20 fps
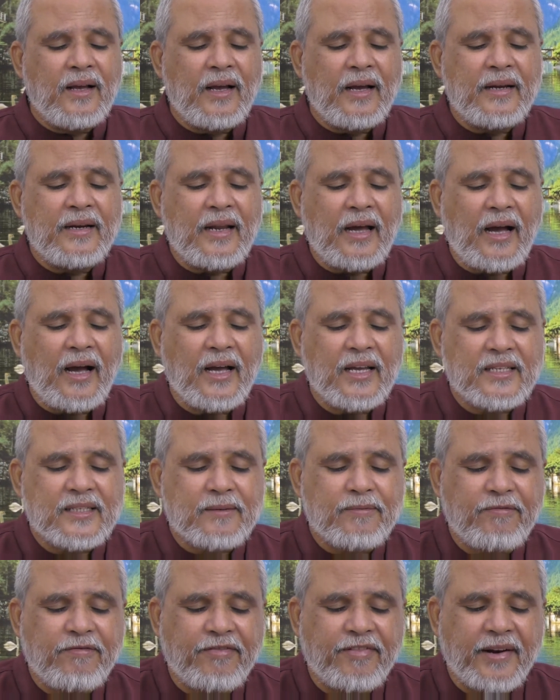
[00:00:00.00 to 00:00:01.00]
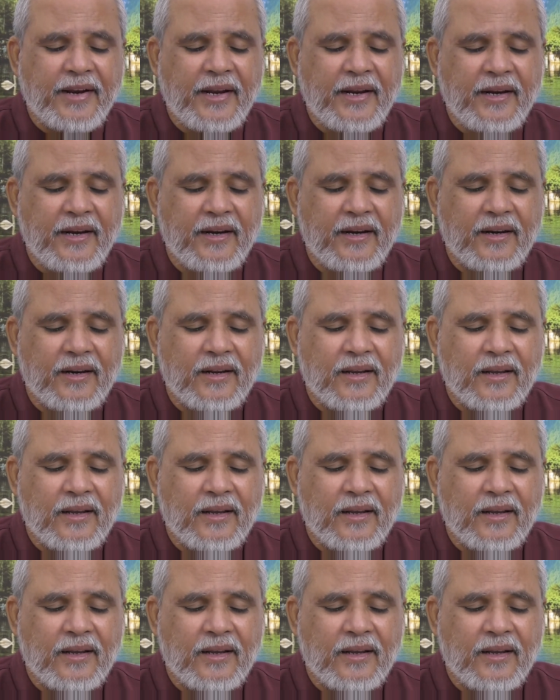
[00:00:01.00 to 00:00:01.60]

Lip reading: and asked, friend,